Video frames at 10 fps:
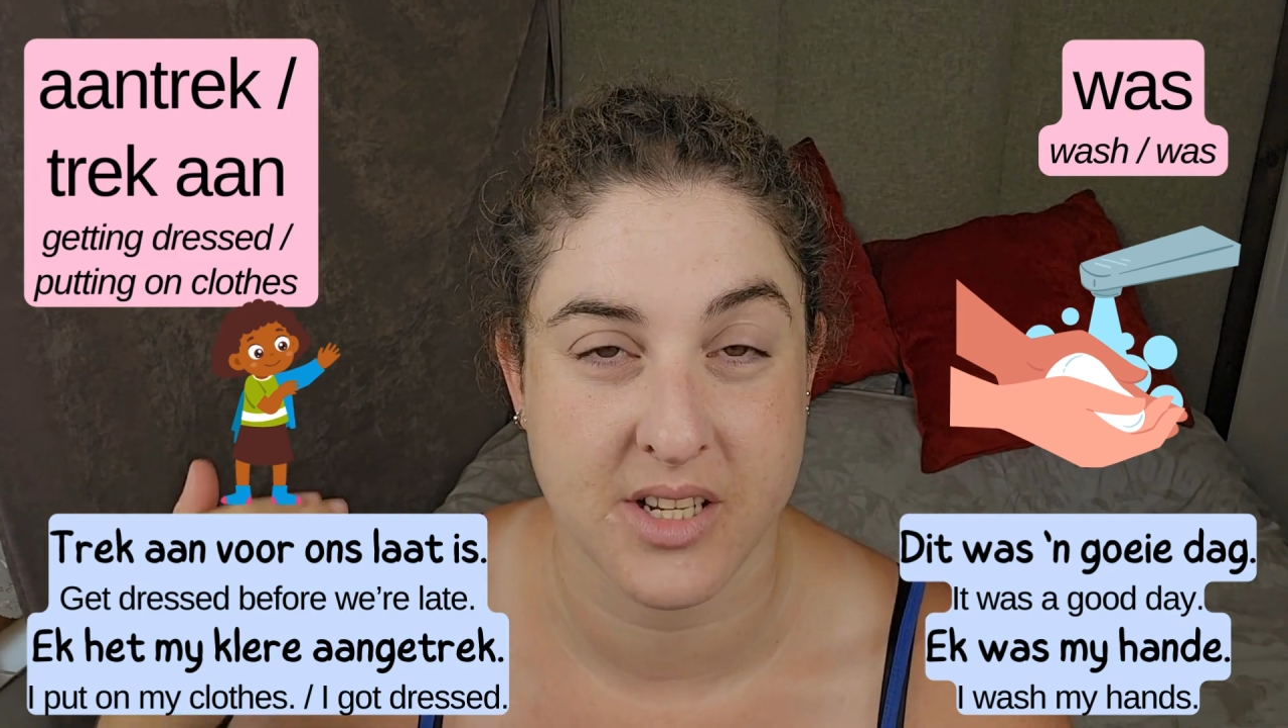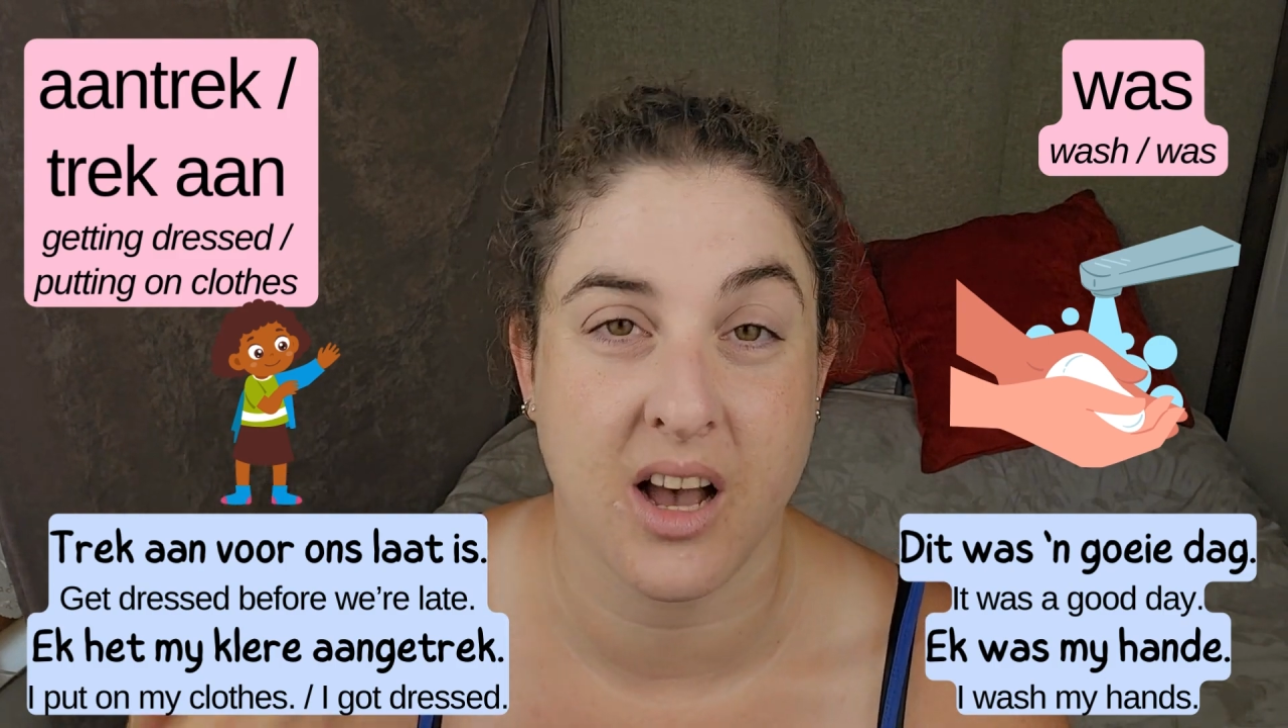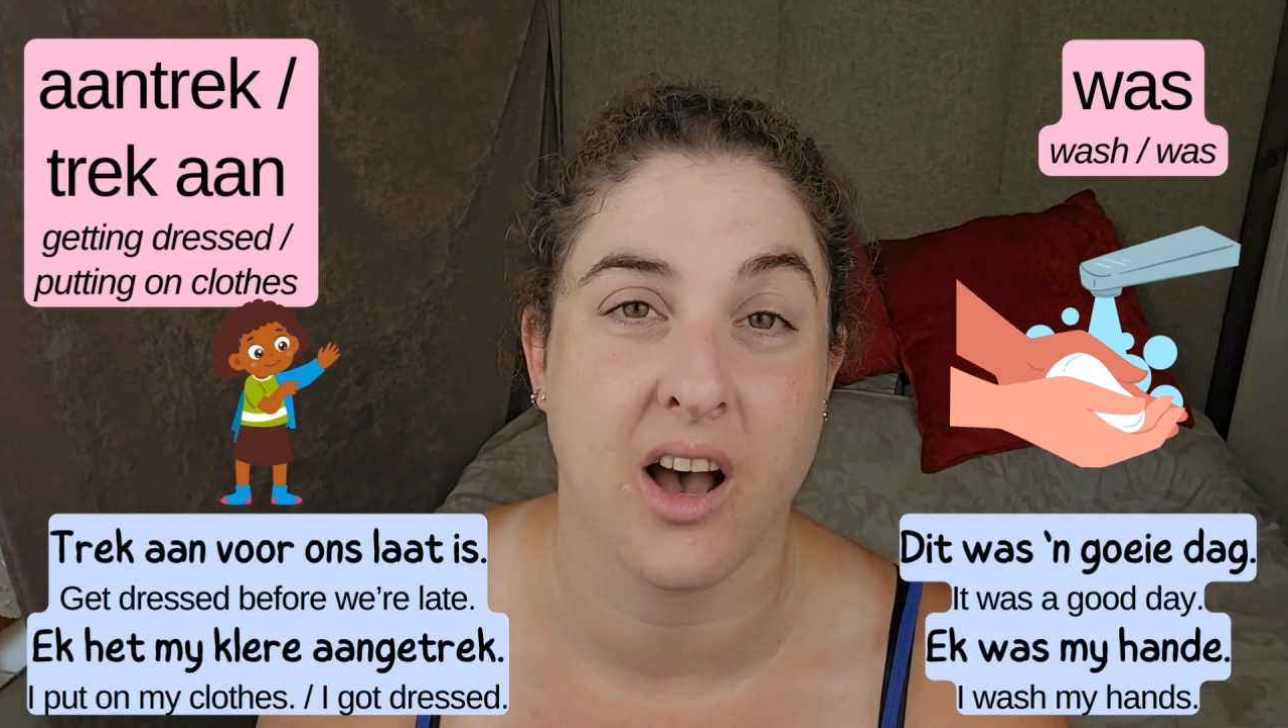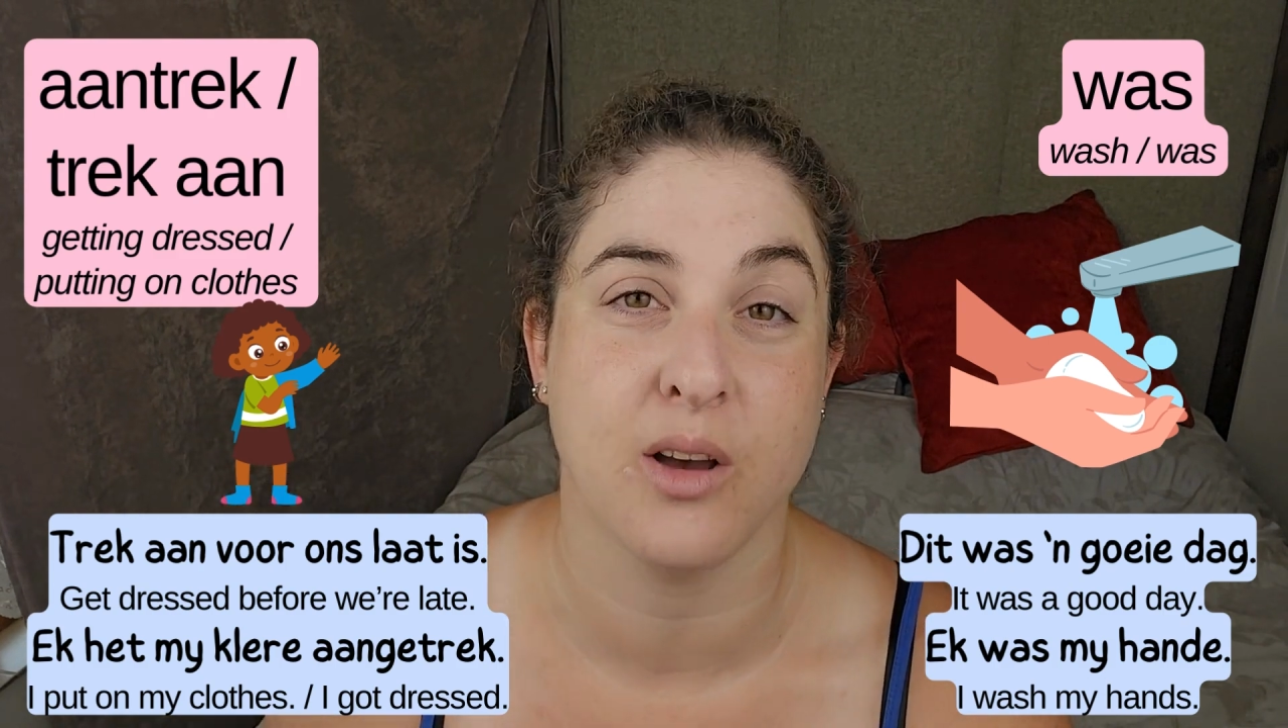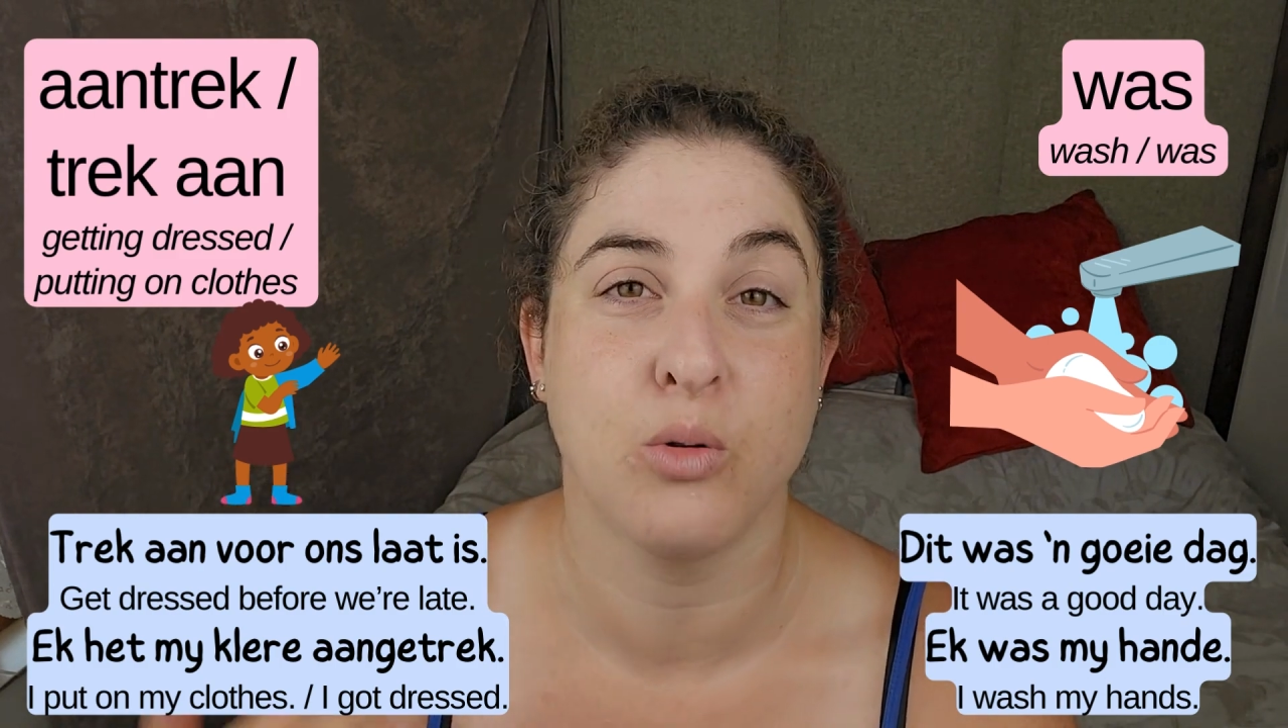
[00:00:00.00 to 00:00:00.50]

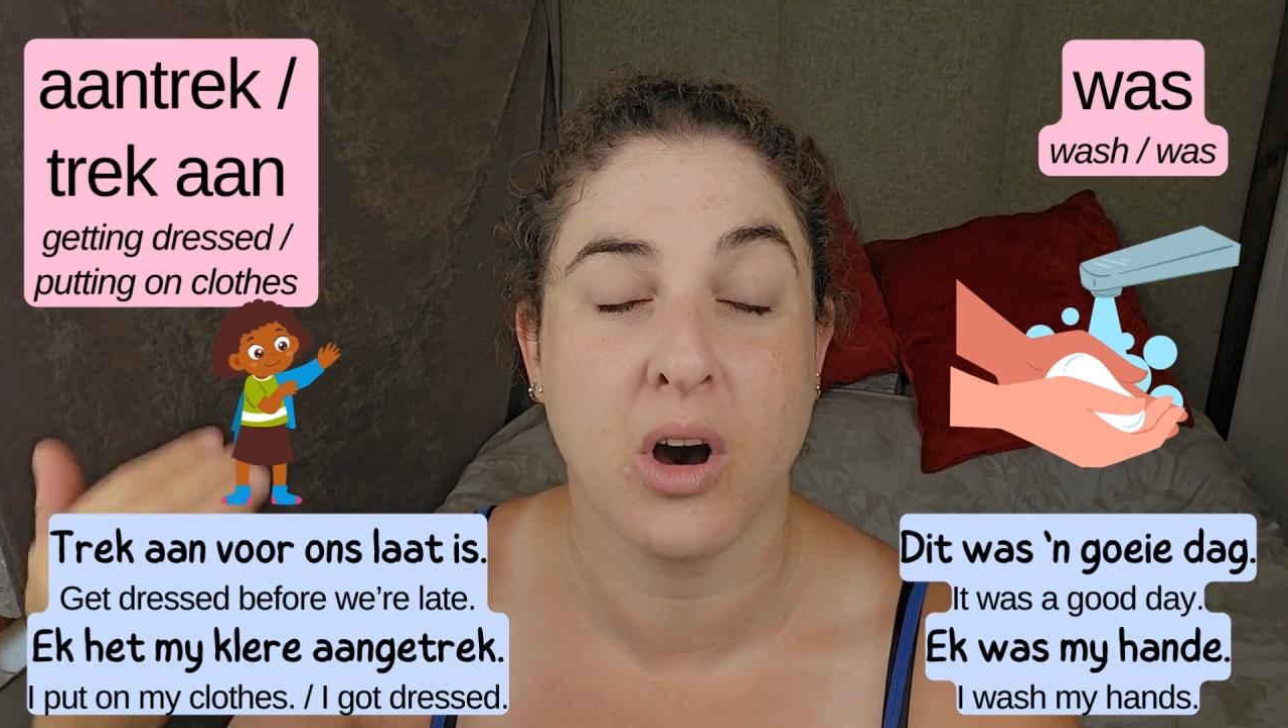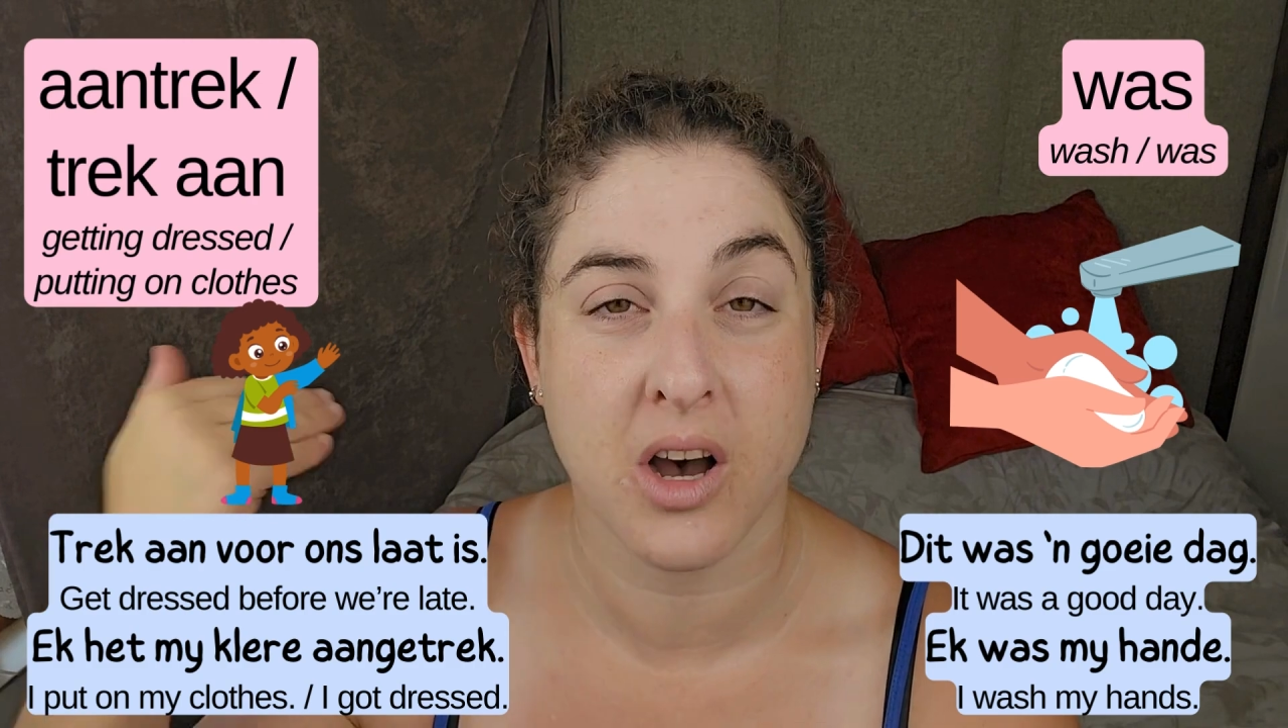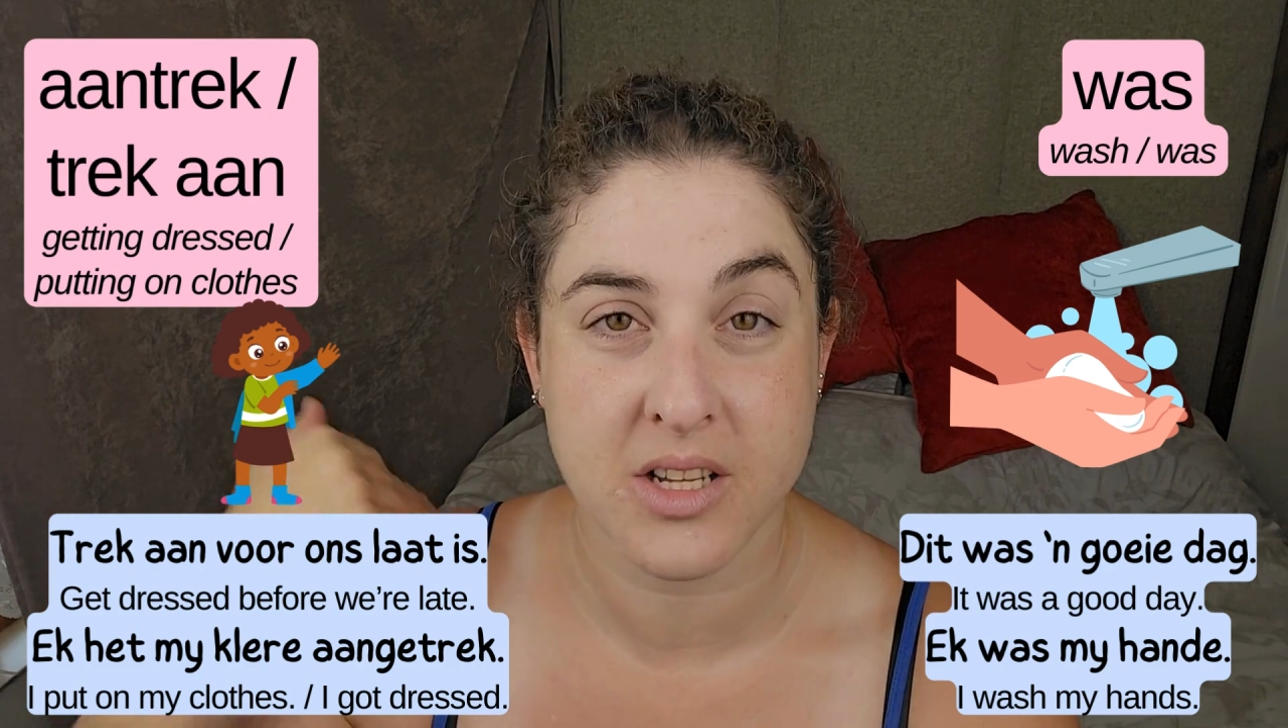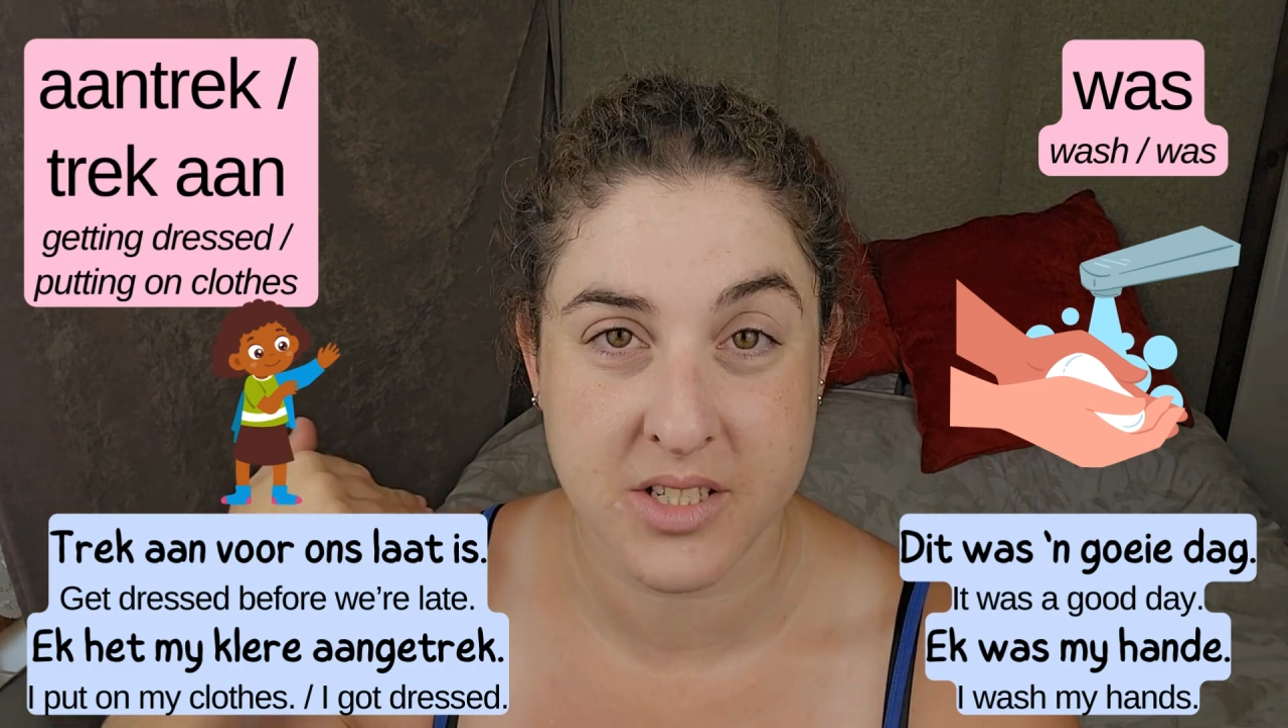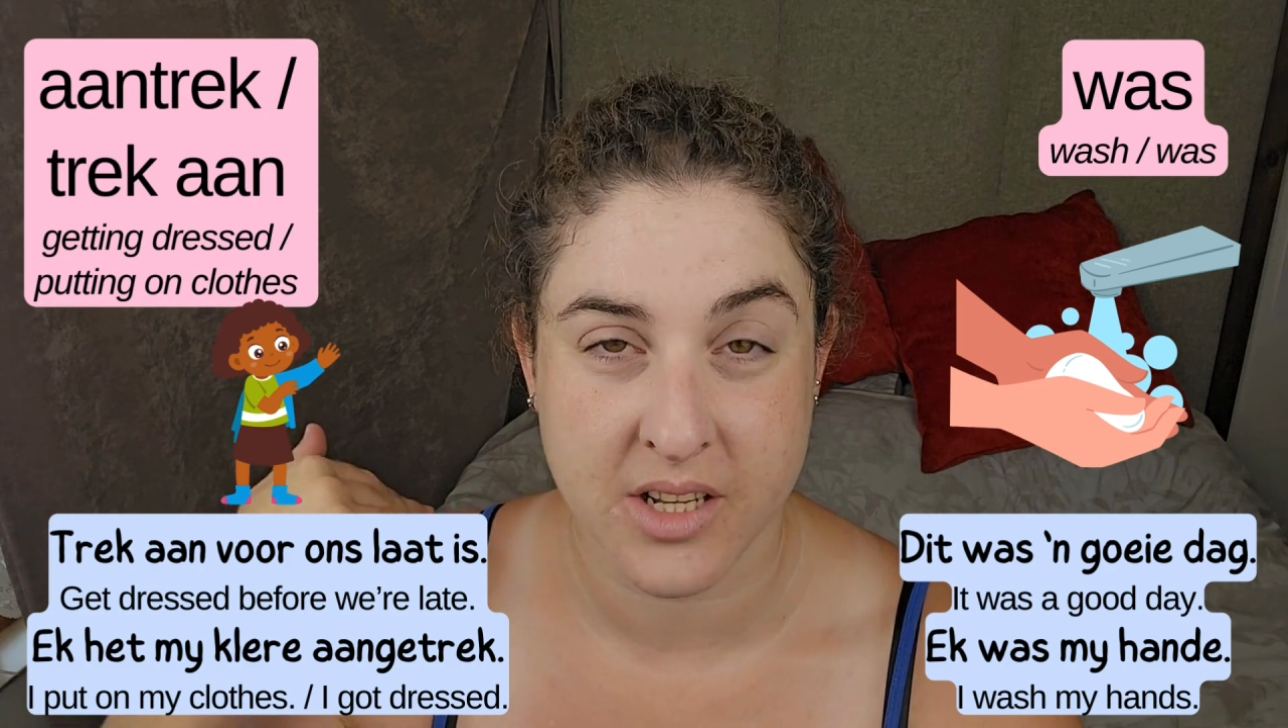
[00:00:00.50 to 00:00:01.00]
I
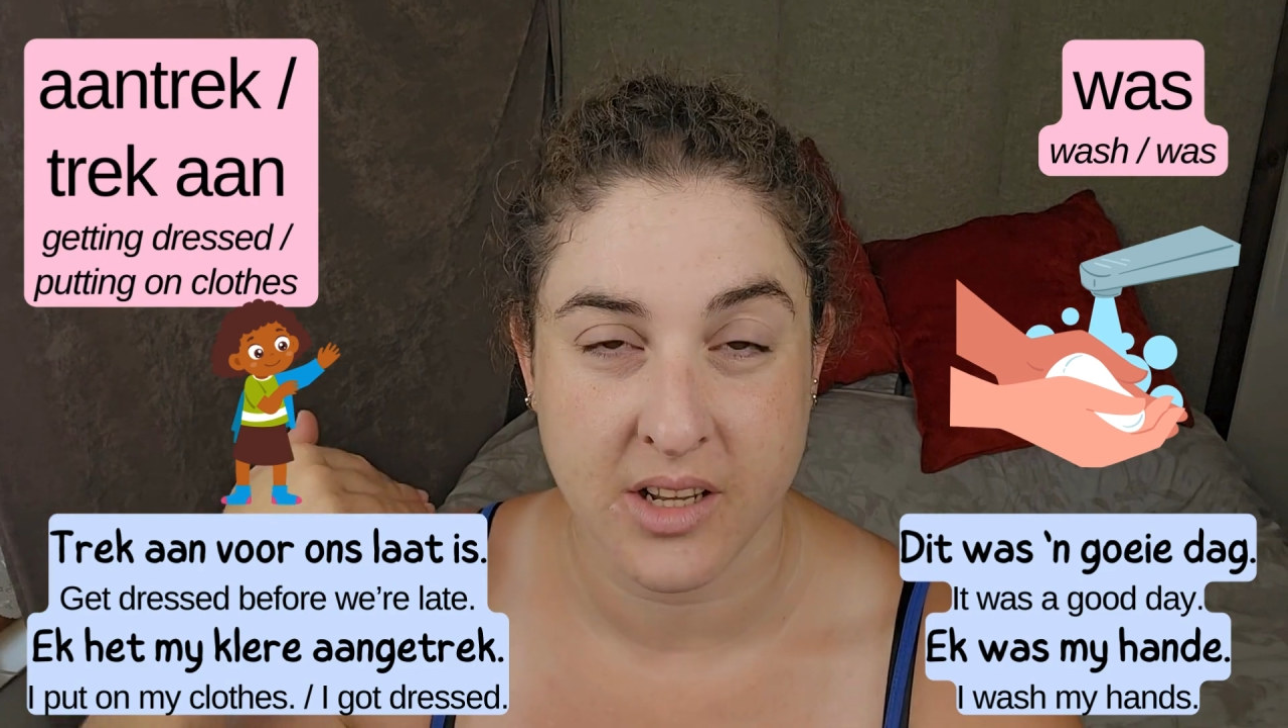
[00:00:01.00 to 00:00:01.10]
was,